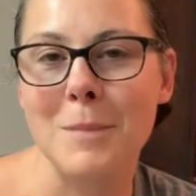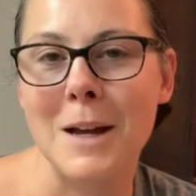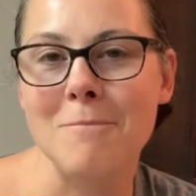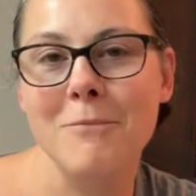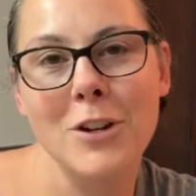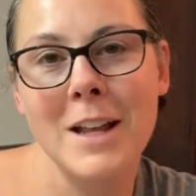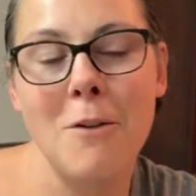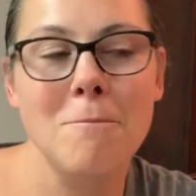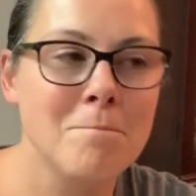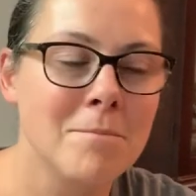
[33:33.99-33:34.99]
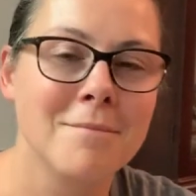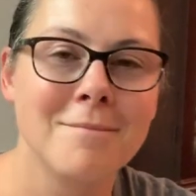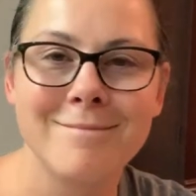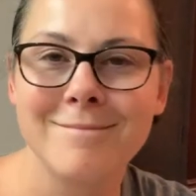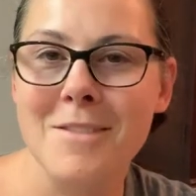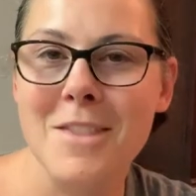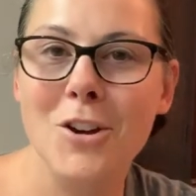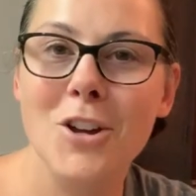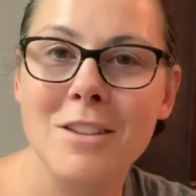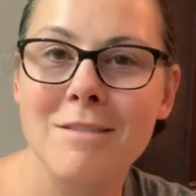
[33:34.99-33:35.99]
But for now,
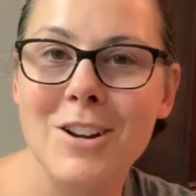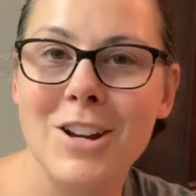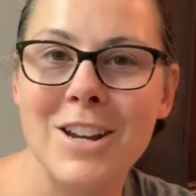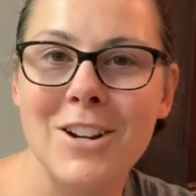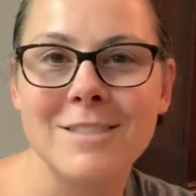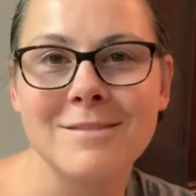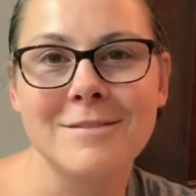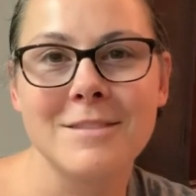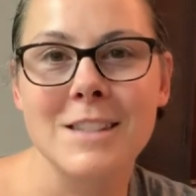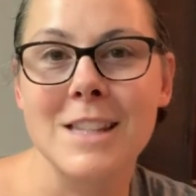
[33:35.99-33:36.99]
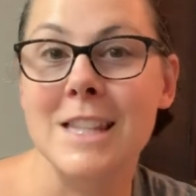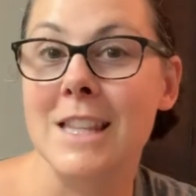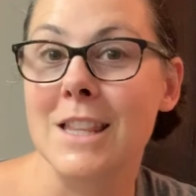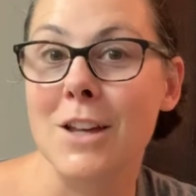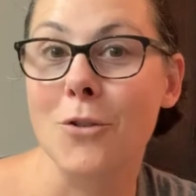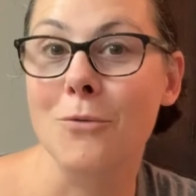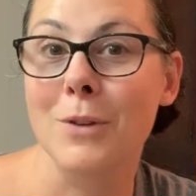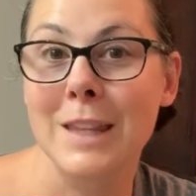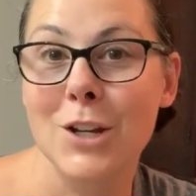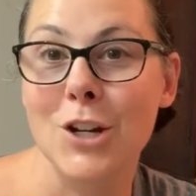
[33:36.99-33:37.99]
they're good. They're here. They're
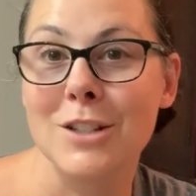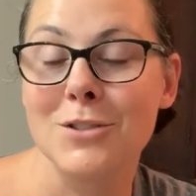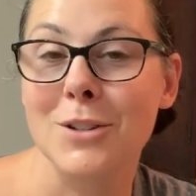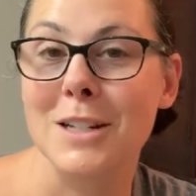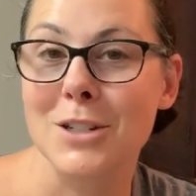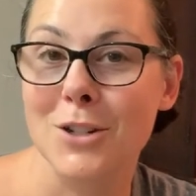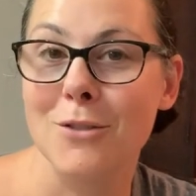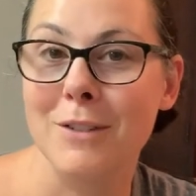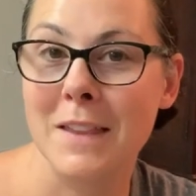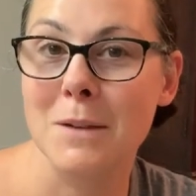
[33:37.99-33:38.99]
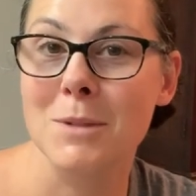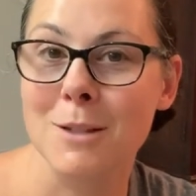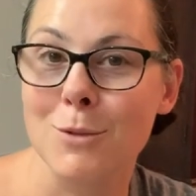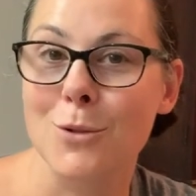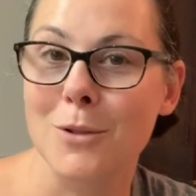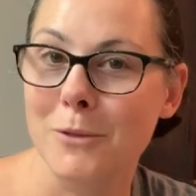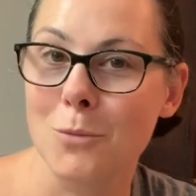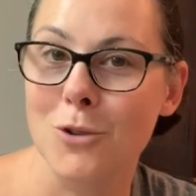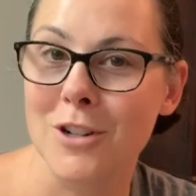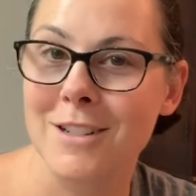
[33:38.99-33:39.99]
really good. So I need to go find them some sort of
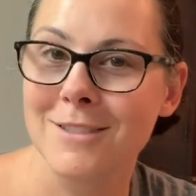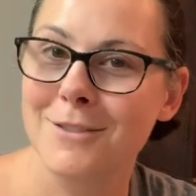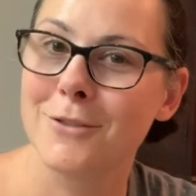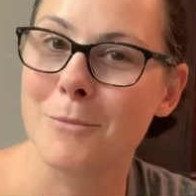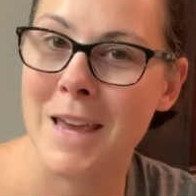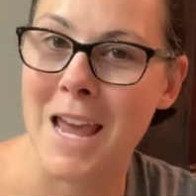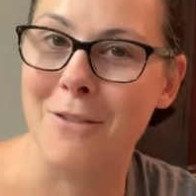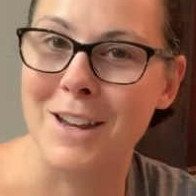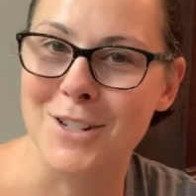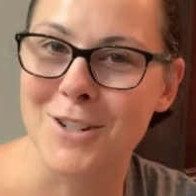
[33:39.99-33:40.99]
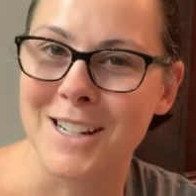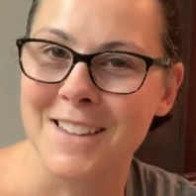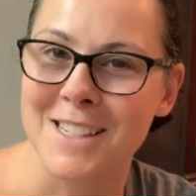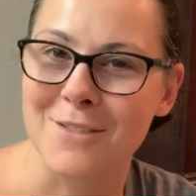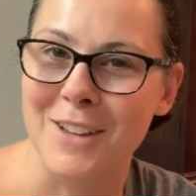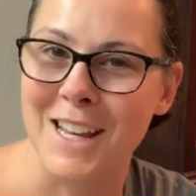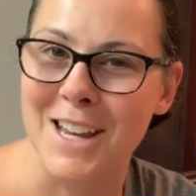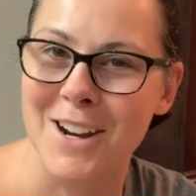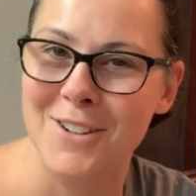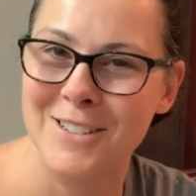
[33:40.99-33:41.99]
reward for behaving during this
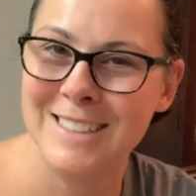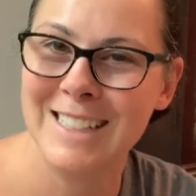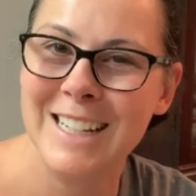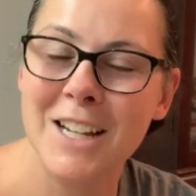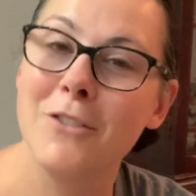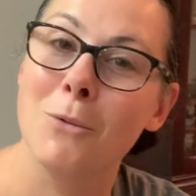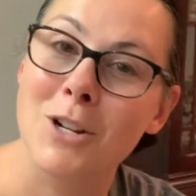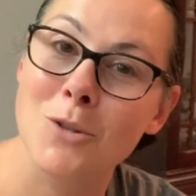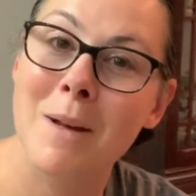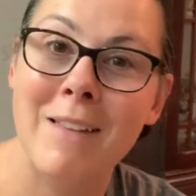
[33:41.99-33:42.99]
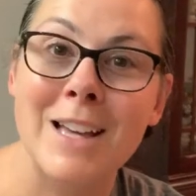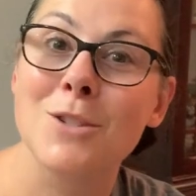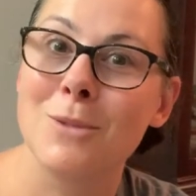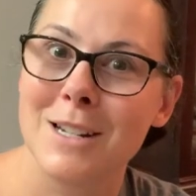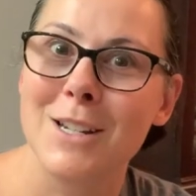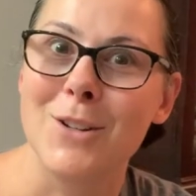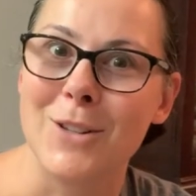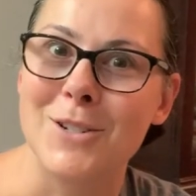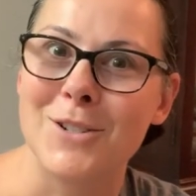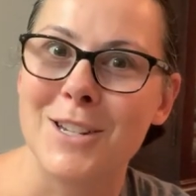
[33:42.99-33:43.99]
video. If you watched my last one, you'll
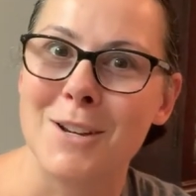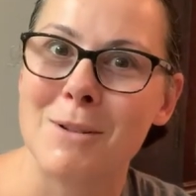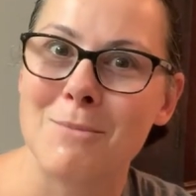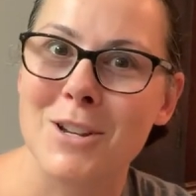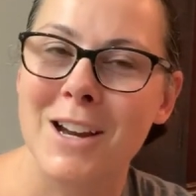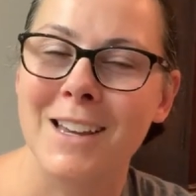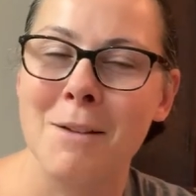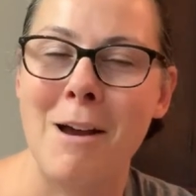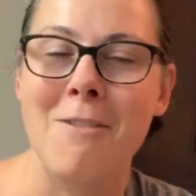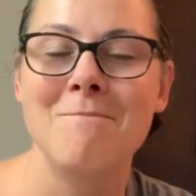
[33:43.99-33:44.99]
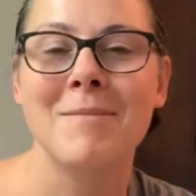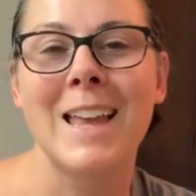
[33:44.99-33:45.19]
understand what I'm talking about.